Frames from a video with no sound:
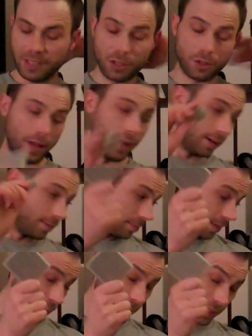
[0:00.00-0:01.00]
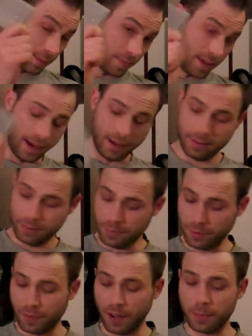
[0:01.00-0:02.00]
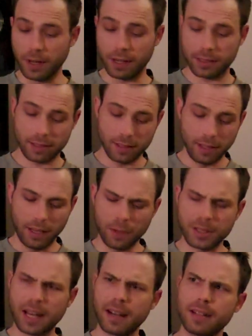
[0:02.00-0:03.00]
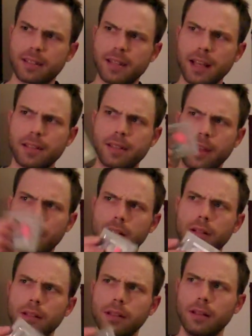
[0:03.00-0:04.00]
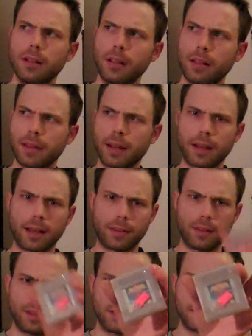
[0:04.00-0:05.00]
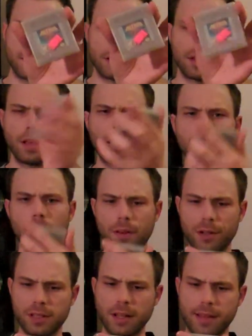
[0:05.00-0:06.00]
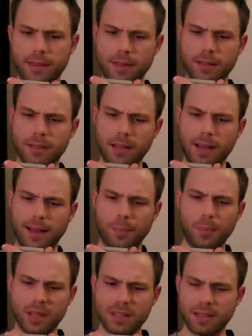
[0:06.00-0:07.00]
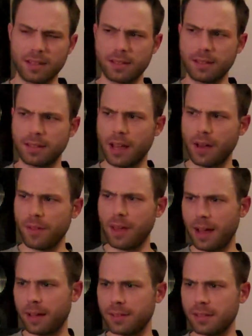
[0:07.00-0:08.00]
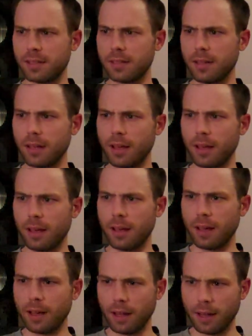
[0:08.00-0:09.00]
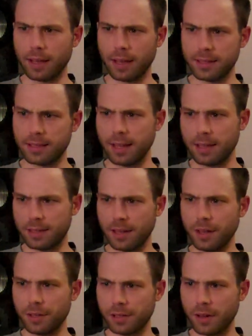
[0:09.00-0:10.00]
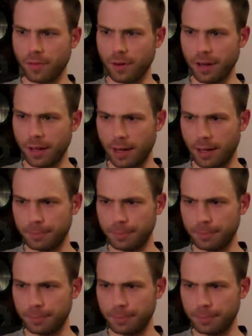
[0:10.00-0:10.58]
So yeah, I picked up that for $5. It was at an estate sale that I got this. There's like this business in town that has this like estate sales every